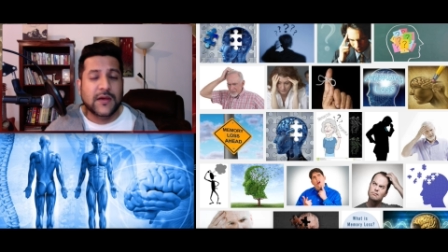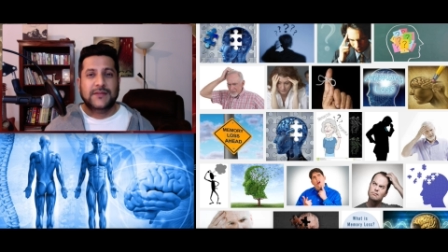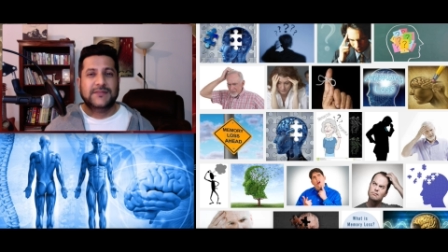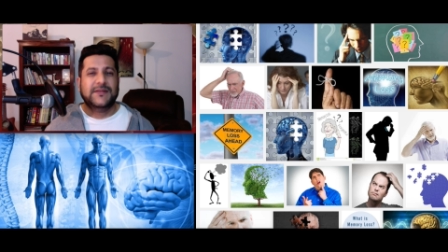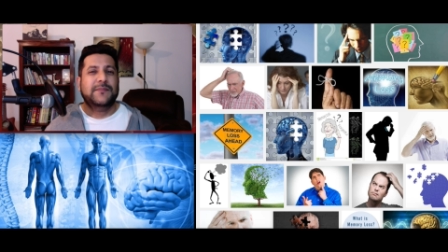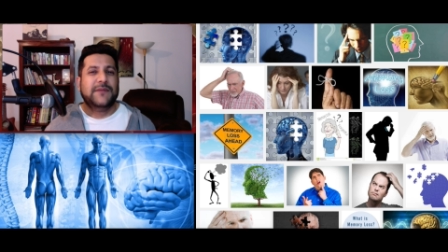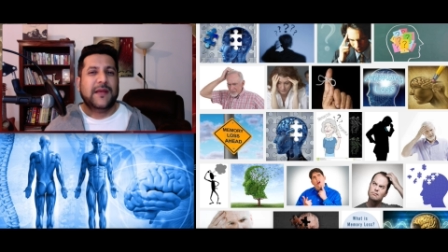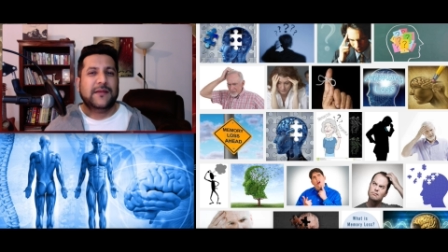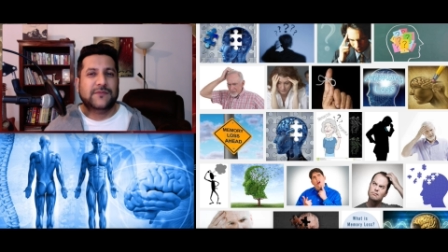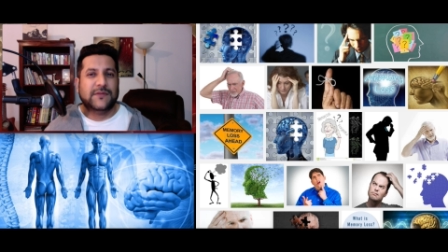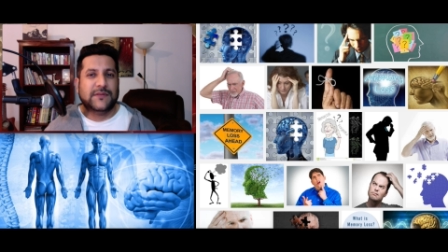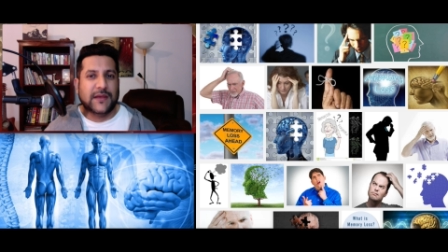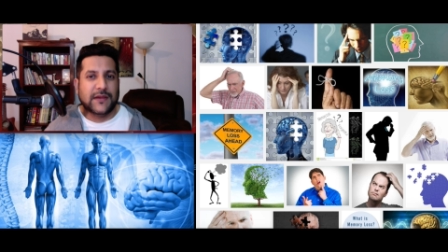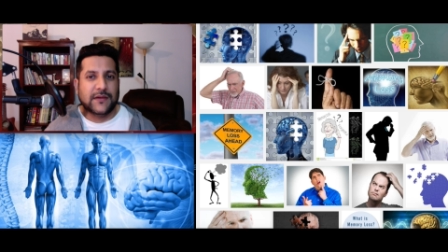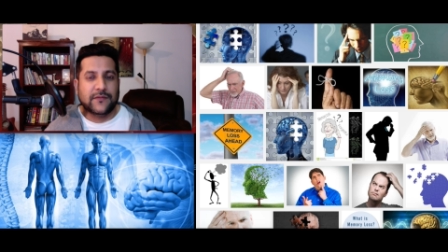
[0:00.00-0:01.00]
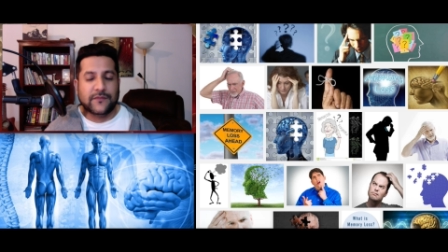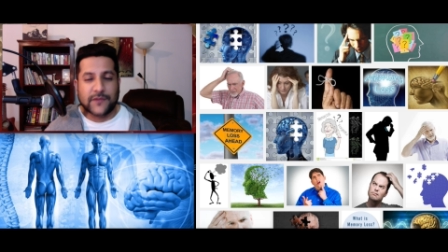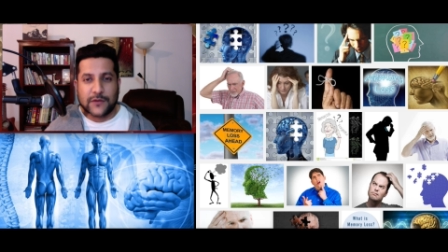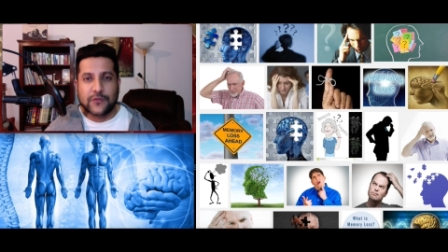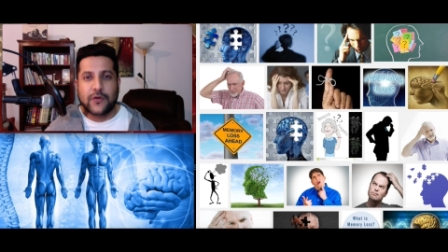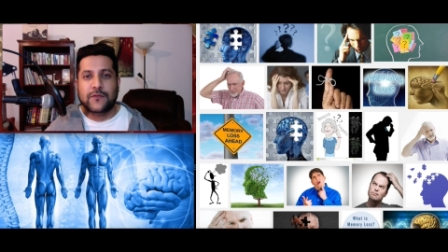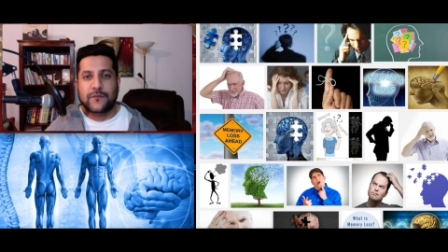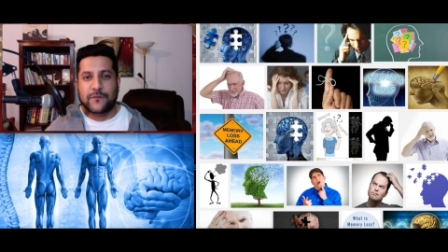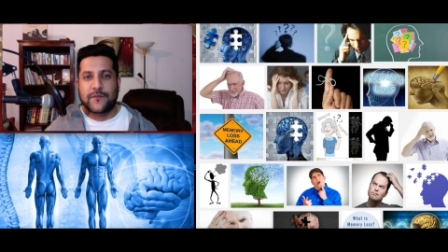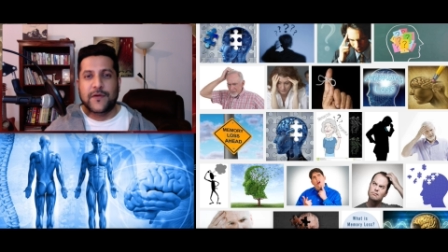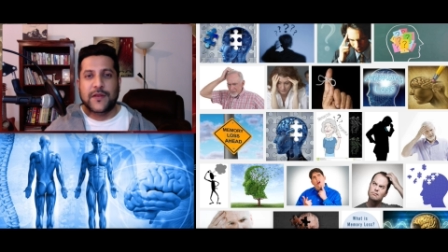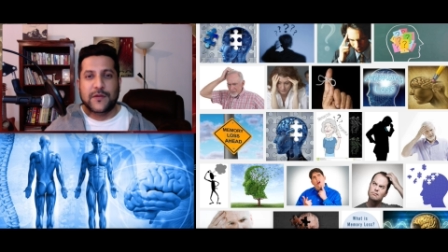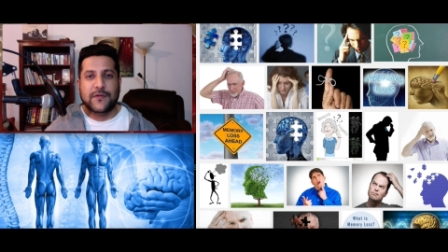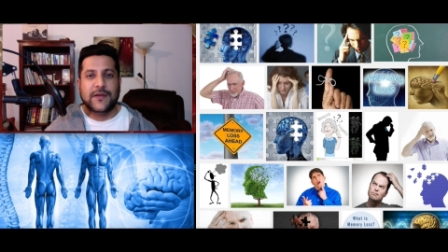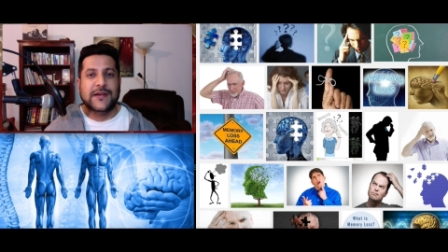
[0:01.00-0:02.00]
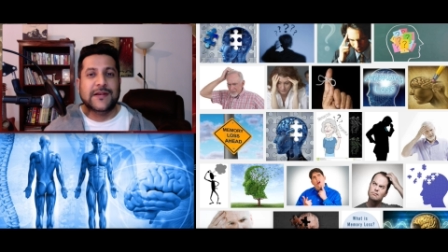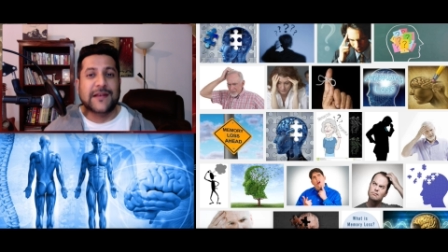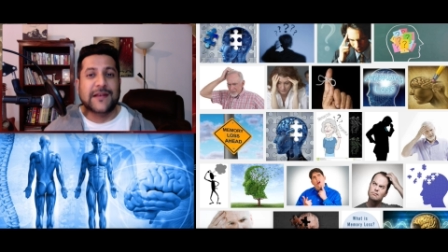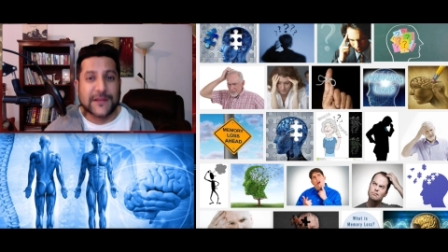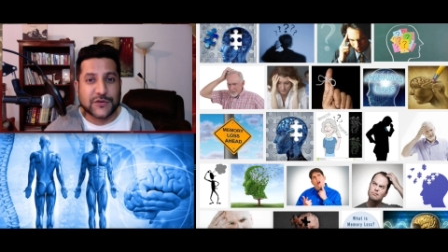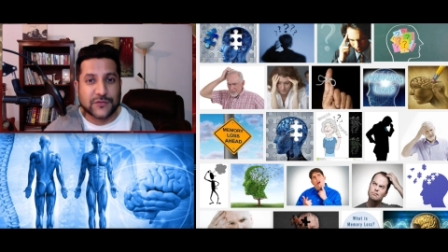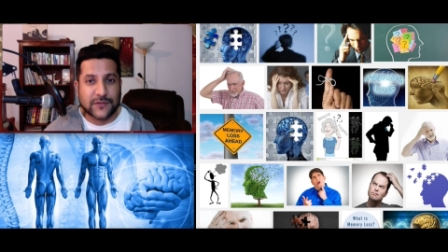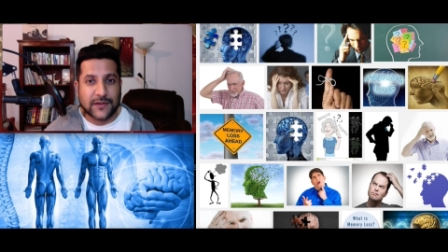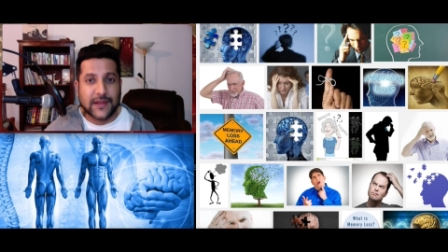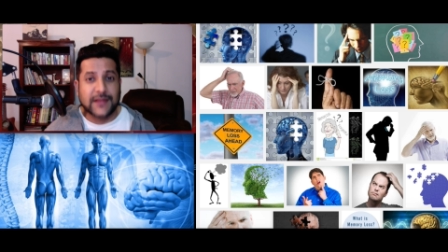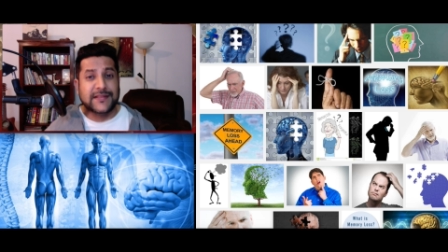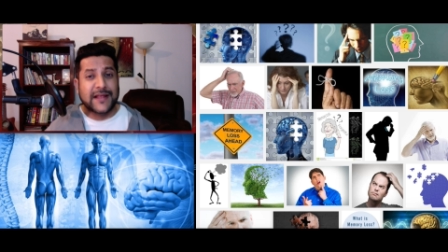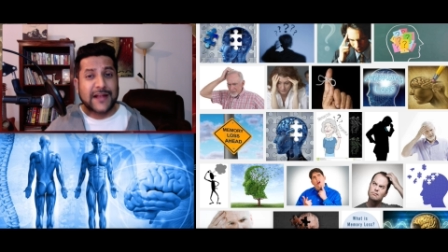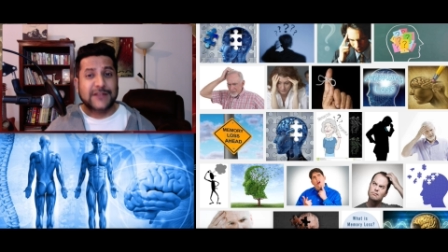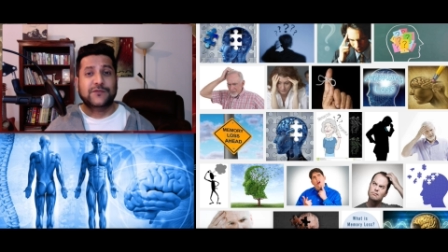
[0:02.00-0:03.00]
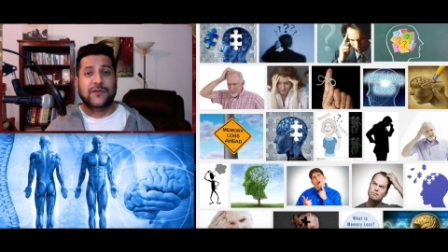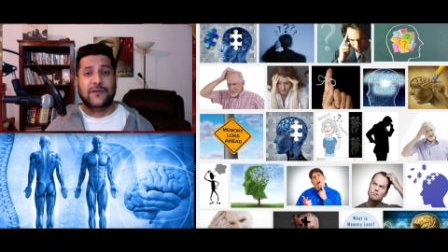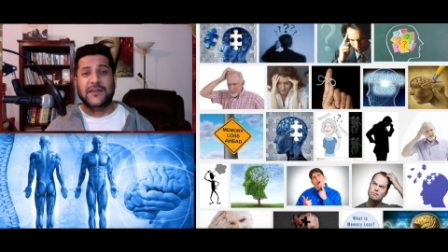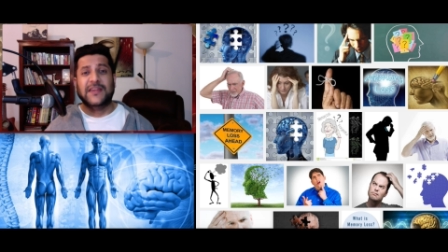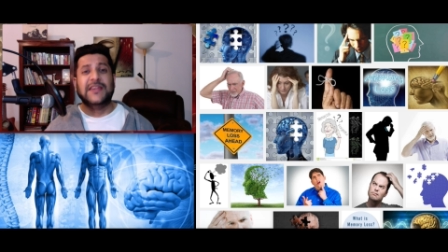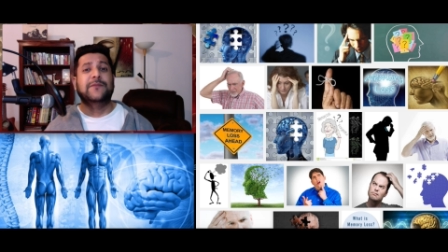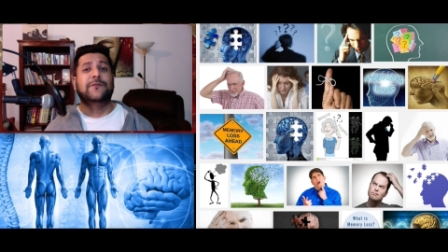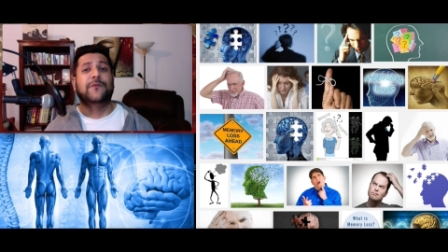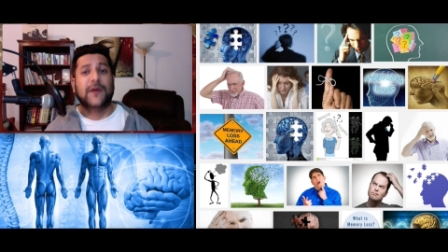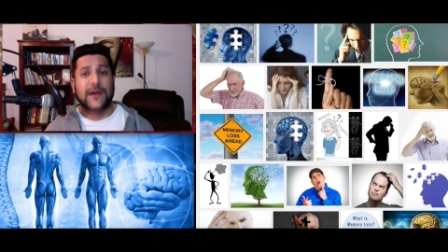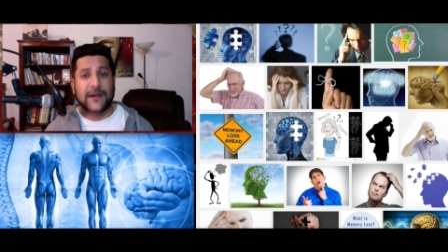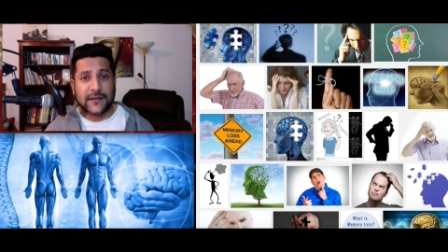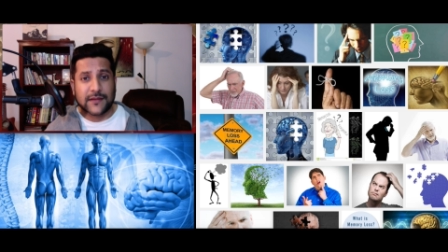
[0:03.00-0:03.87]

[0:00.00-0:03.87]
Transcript: Sometimes we think we are not very, very intellectual and that's why we keep forgetting.